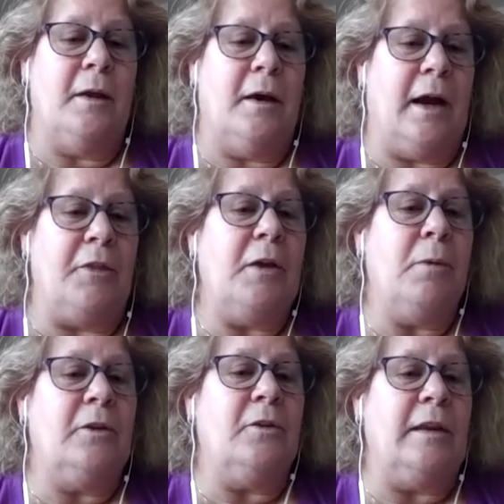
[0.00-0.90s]
I think
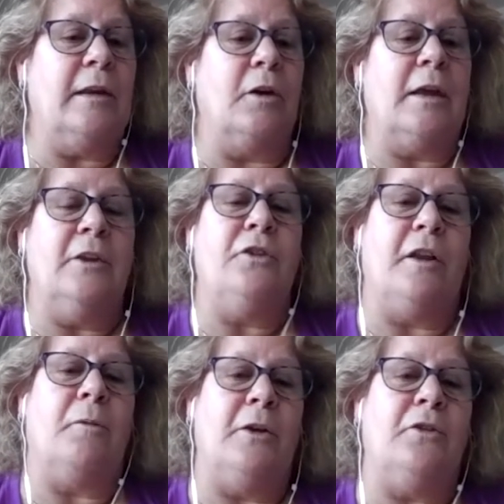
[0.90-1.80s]
we just need to look at each
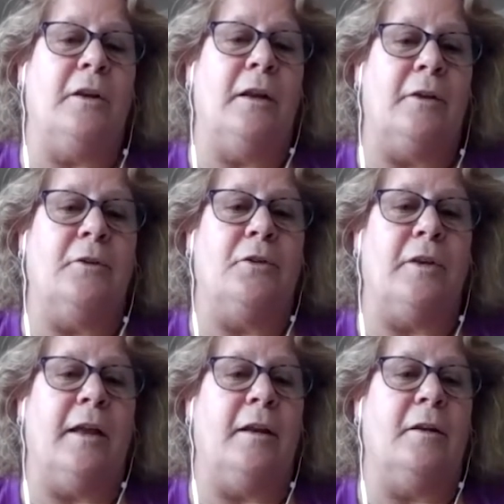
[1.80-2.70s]
generation and
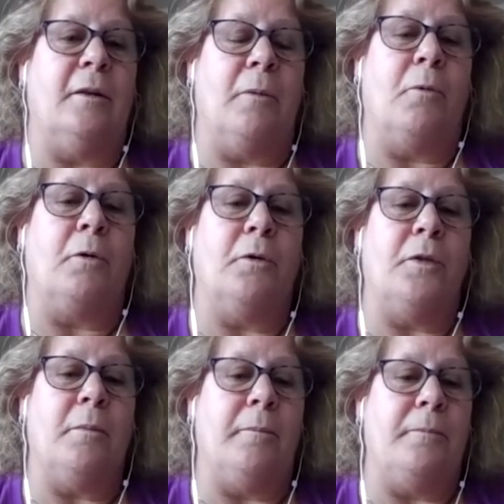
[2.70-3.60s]
understand and work with
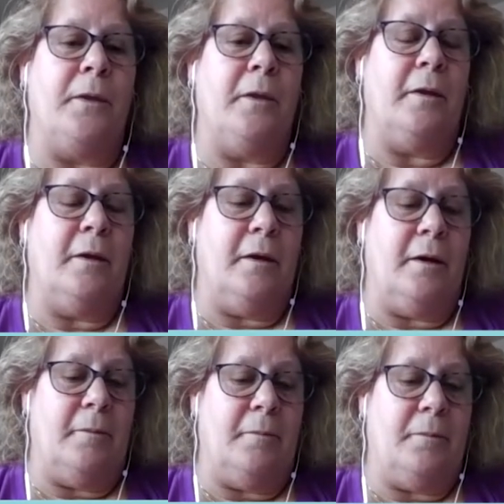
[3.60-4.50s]
them.
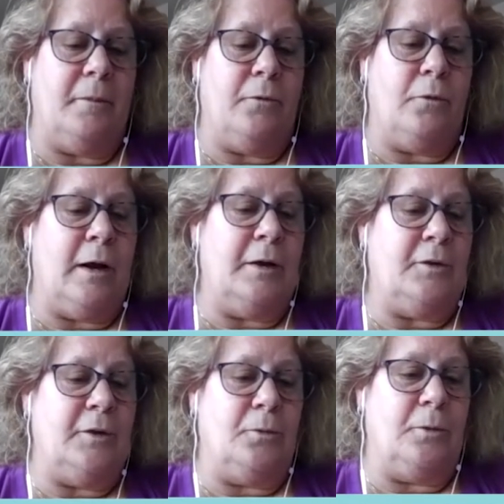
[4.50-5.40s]
And for
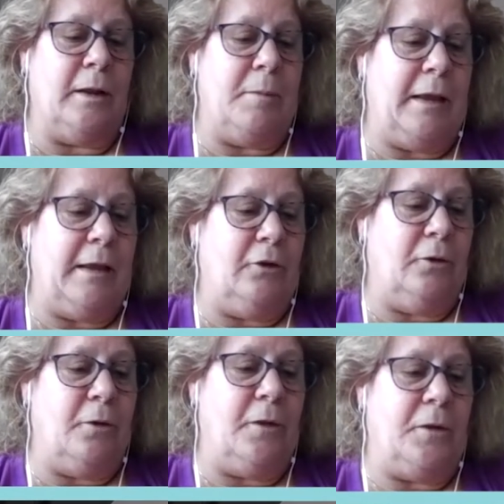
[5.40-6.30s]
us, it's really making
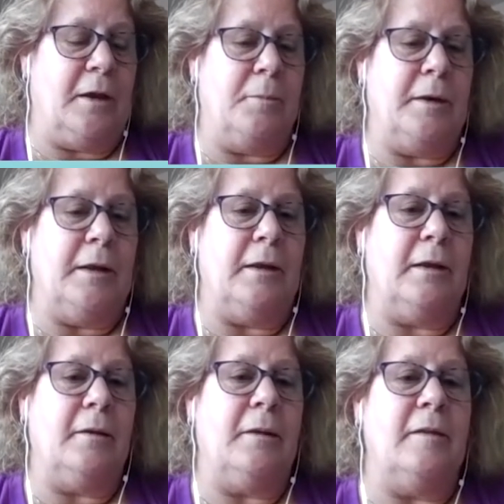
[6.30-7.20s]
sure that the company
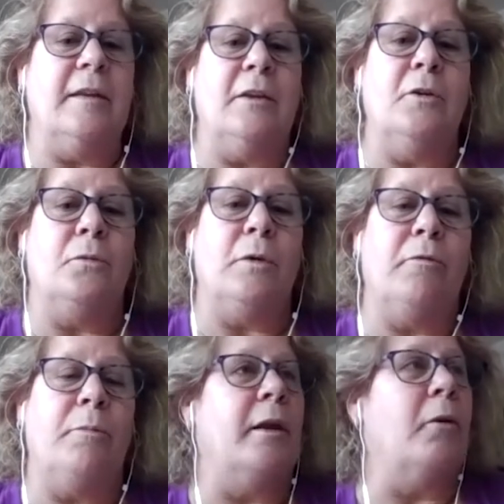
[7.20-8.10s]
continues.
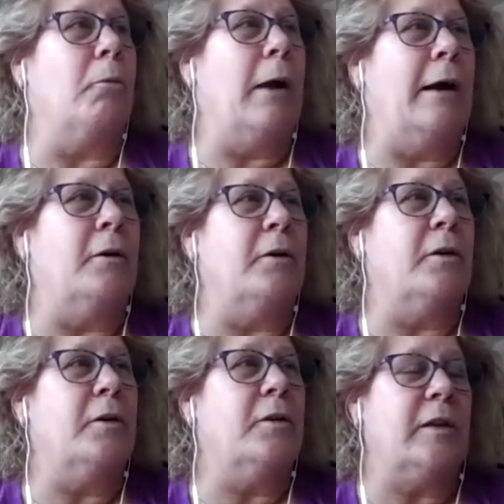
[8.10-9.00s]
We've been around
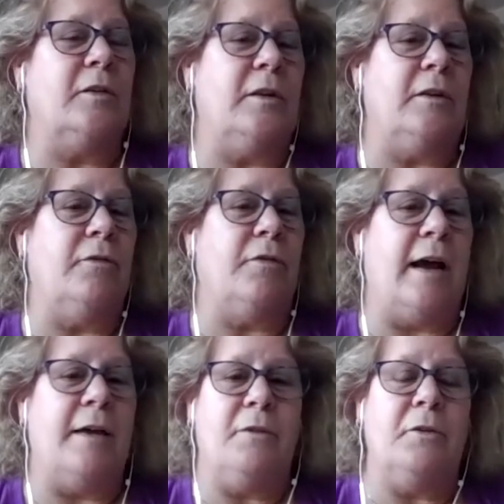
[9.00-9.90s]

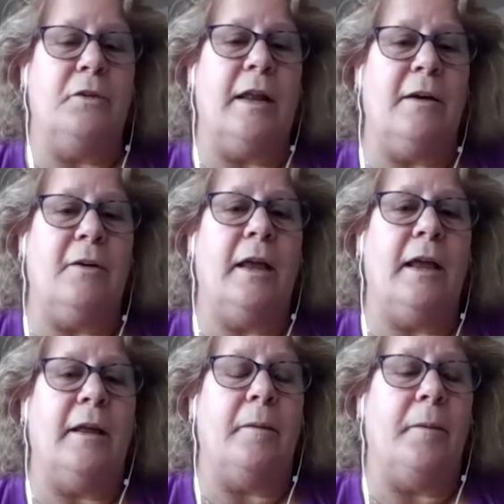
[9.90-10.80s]
65 years now,
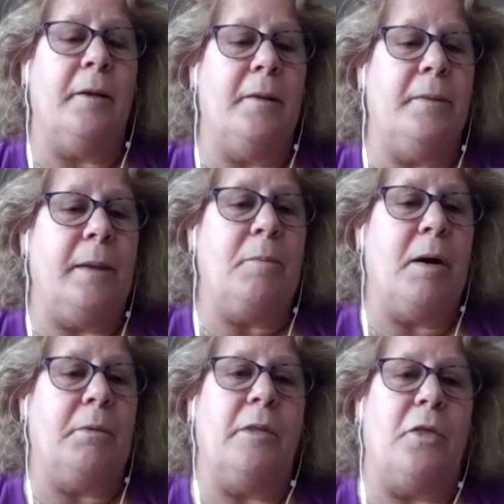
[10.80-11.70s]
and I'm
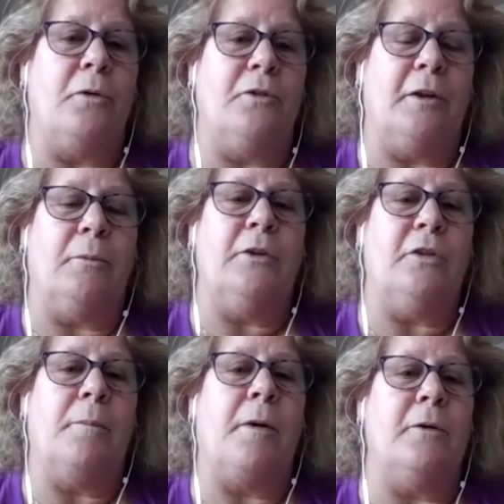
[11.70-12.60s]
probably the third generation
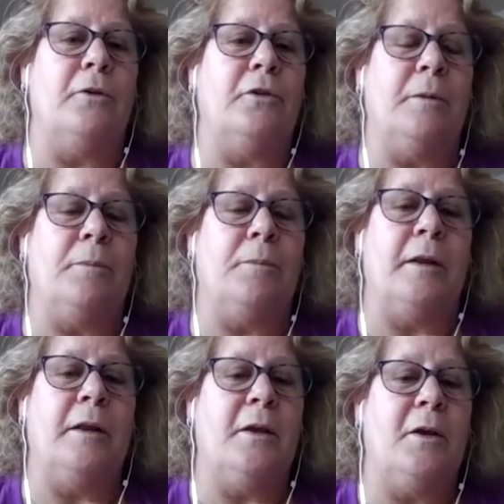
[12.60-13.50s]
of partnership,
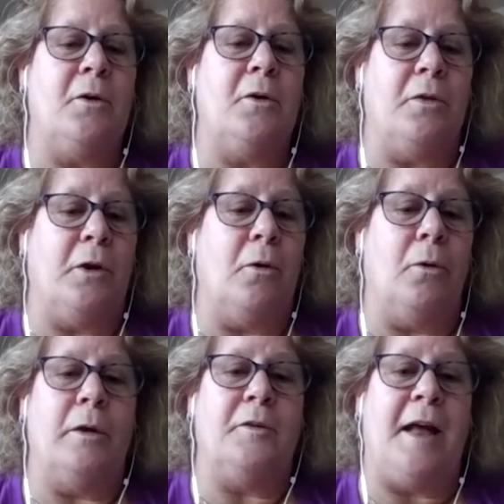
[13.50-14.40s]
but the goal
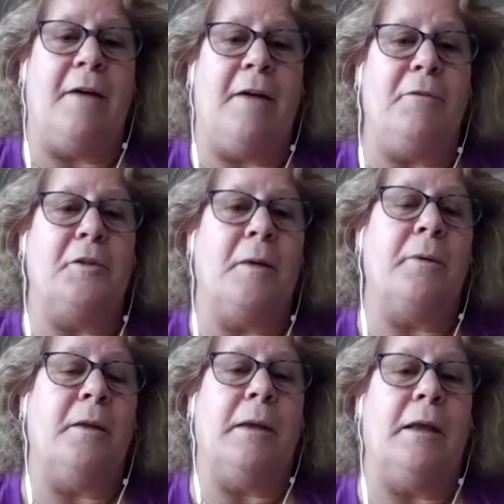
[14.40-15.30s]
is to have this
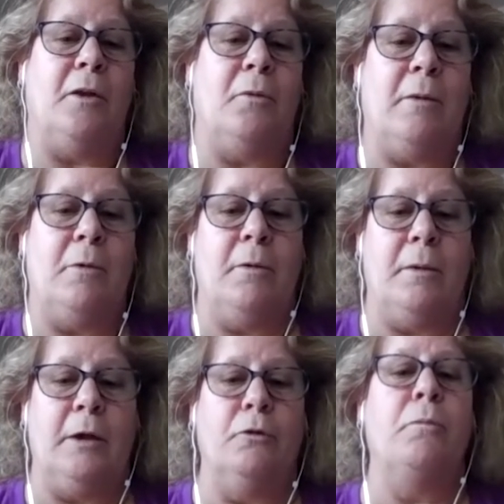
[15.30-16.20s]
company, we're a
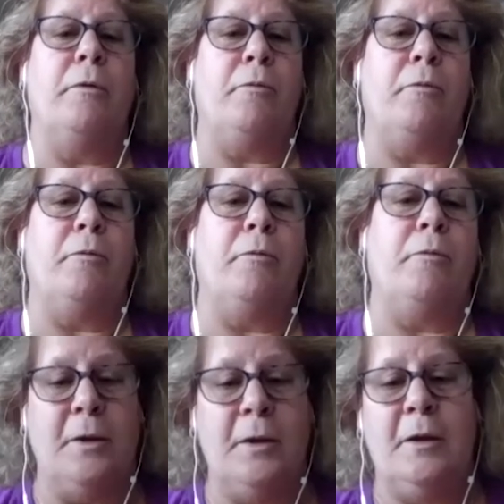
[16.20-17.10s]
group of partners,
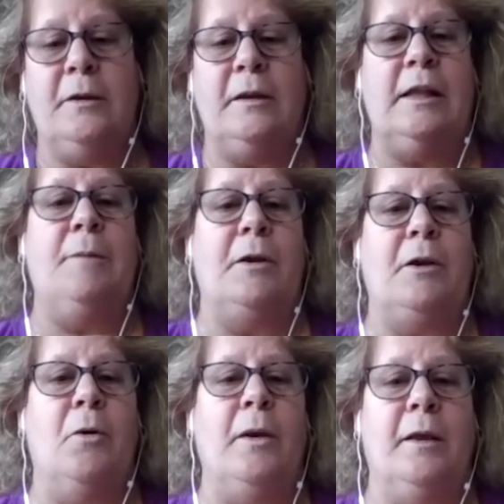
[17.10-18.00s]
so to keep it
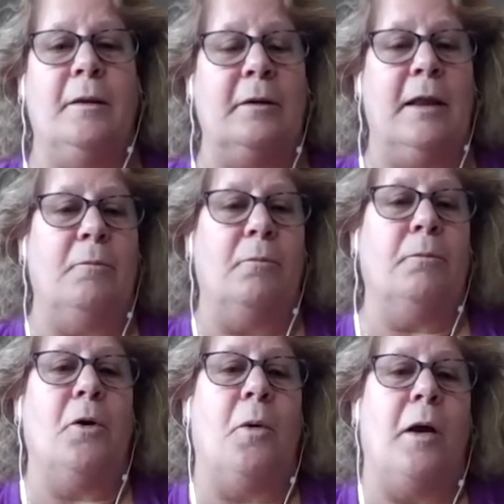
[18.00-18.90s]
going and
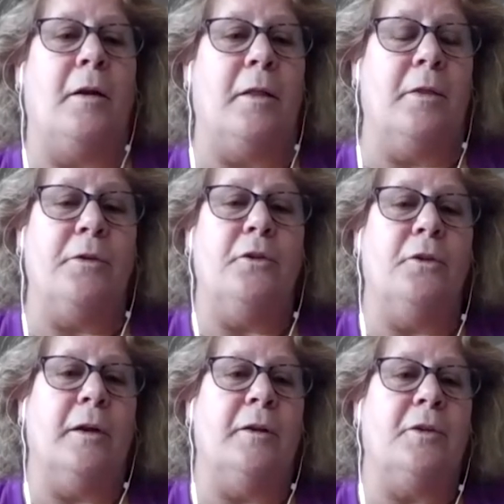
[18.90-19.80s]
going on to the
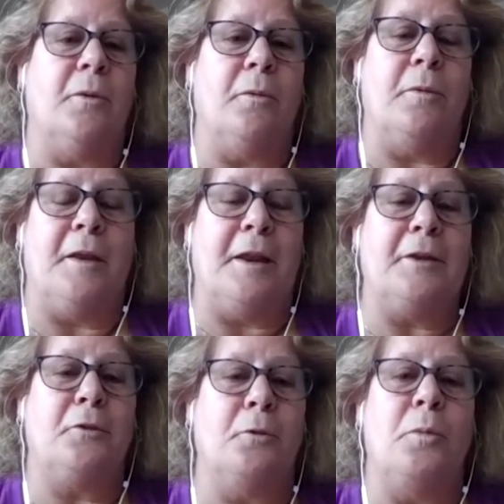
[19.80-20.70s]
future. And so the
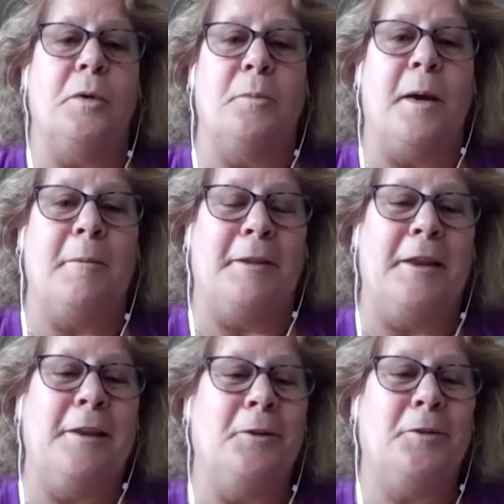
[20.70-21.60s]
next group is my
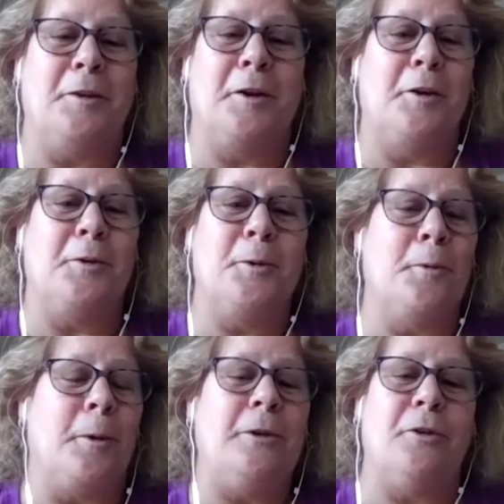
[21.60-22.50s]
millennials, and they're going to do a
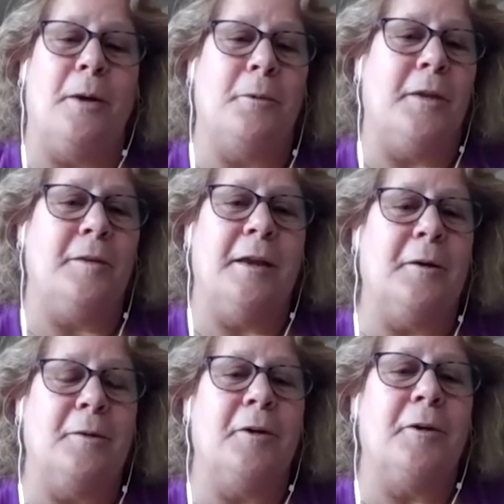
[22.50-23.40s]
great job when they
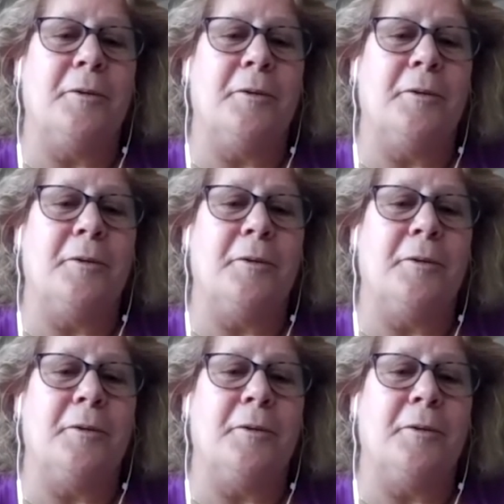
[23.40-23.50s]
take over.